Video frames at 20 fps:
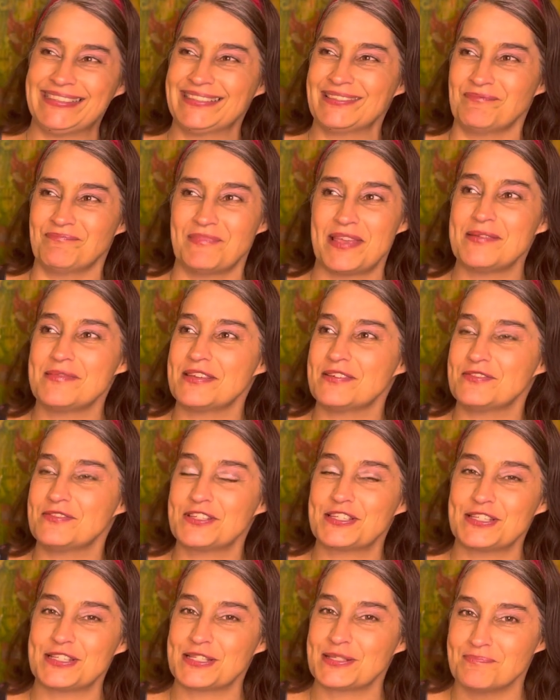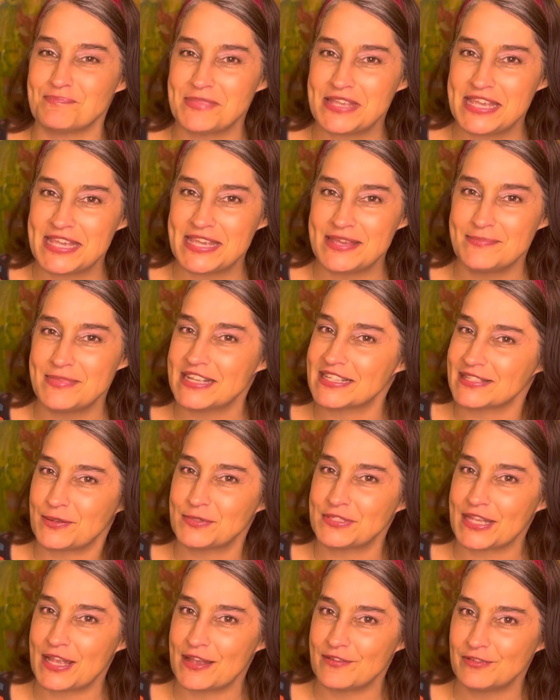Maybe it was just me because I
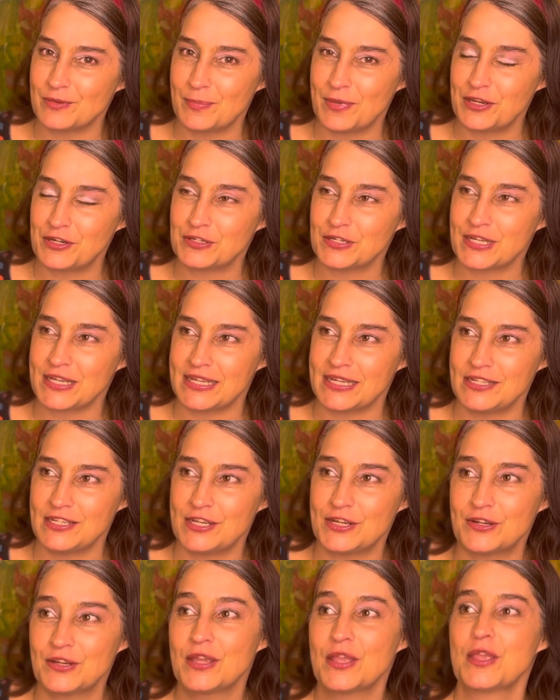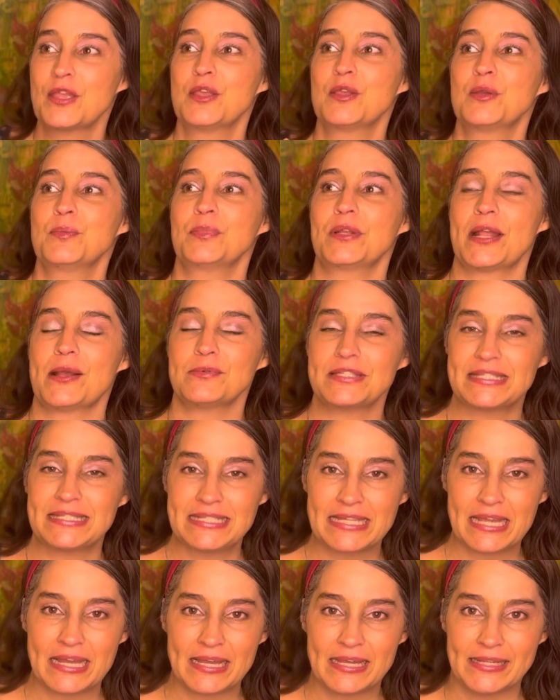was having my hurricane year, but I was
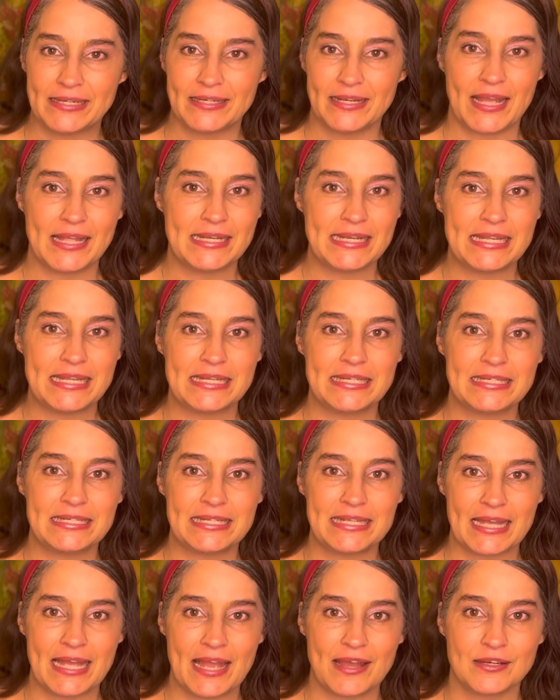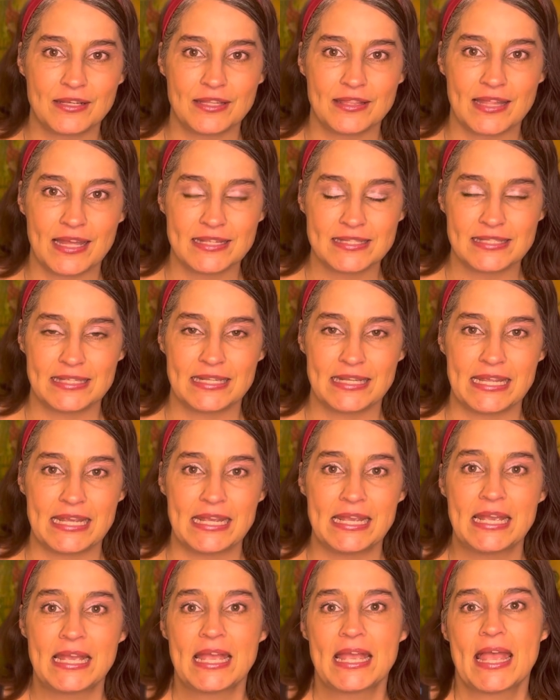done. I needed to get out of that
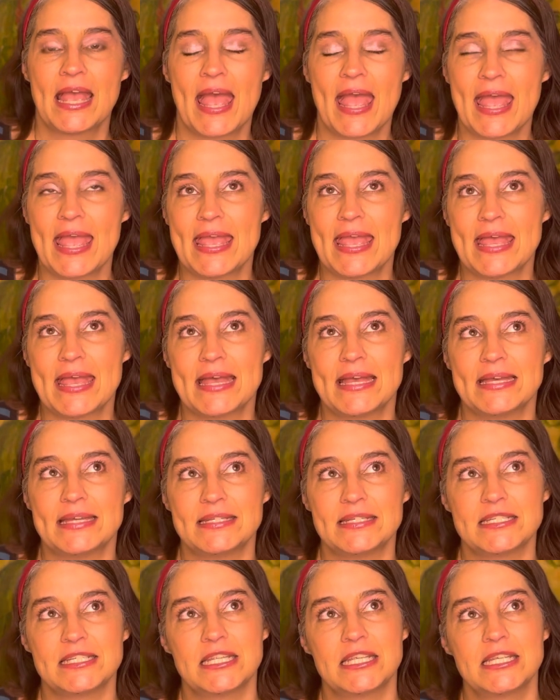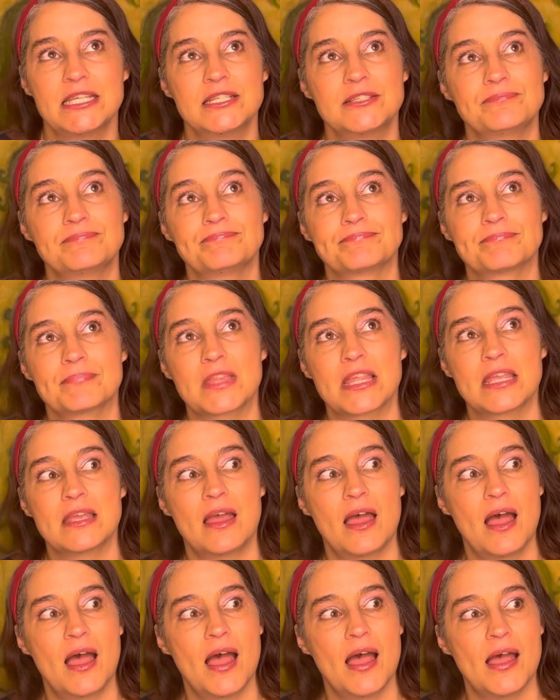city. And
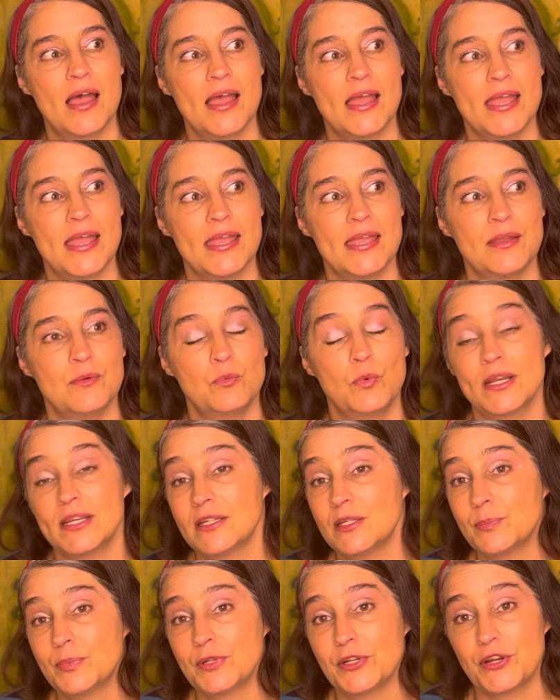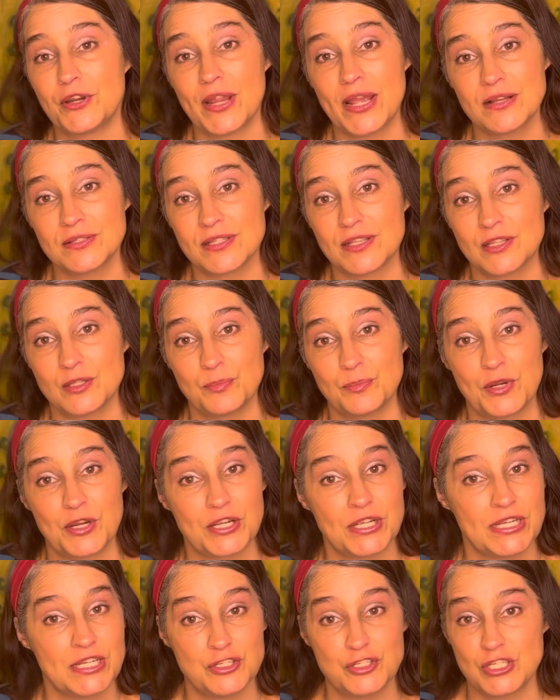I wanted to put our house on the
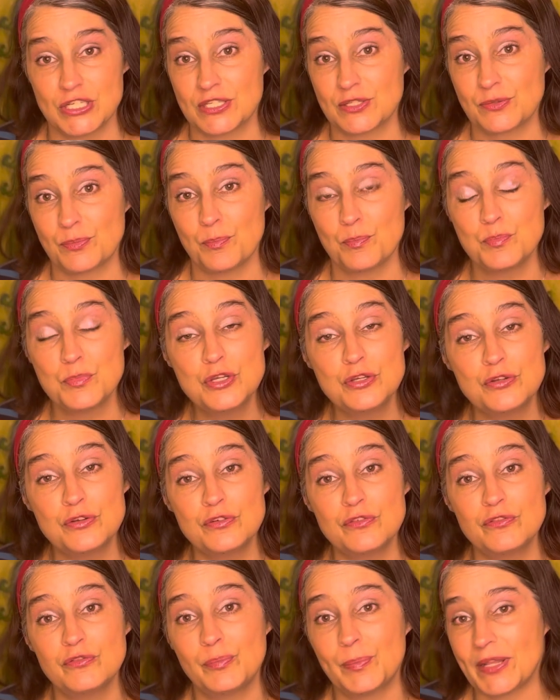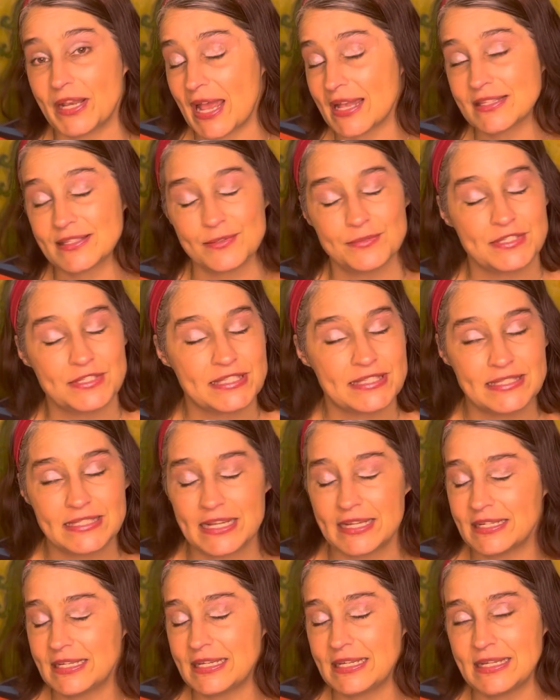market and just move, but as I was
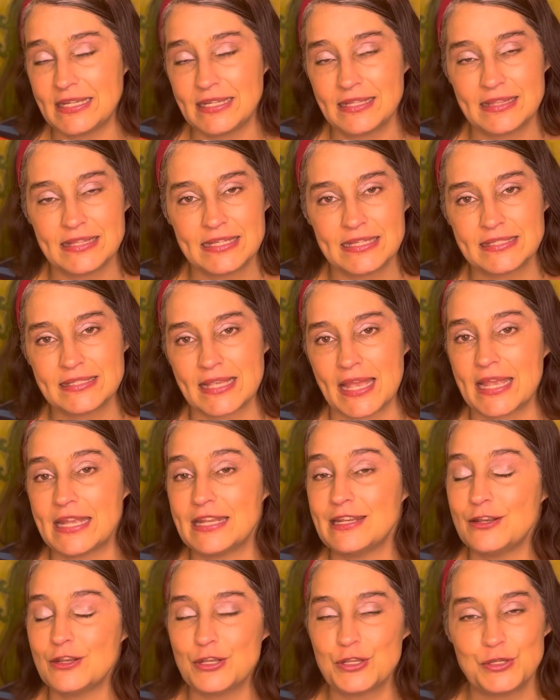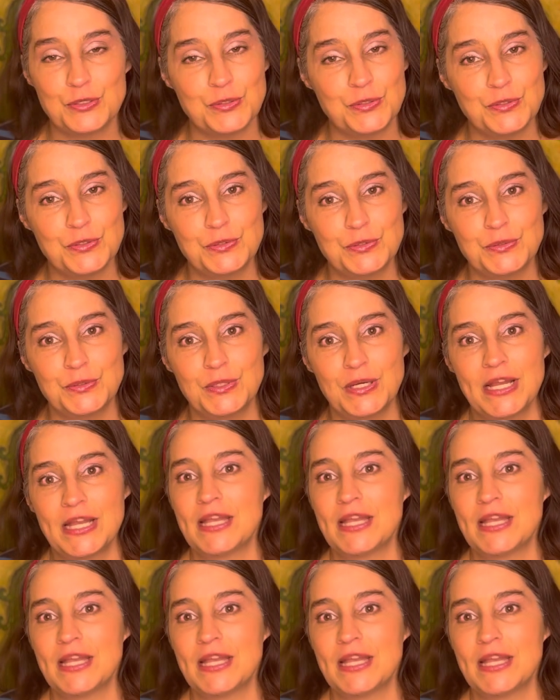studying this, I knew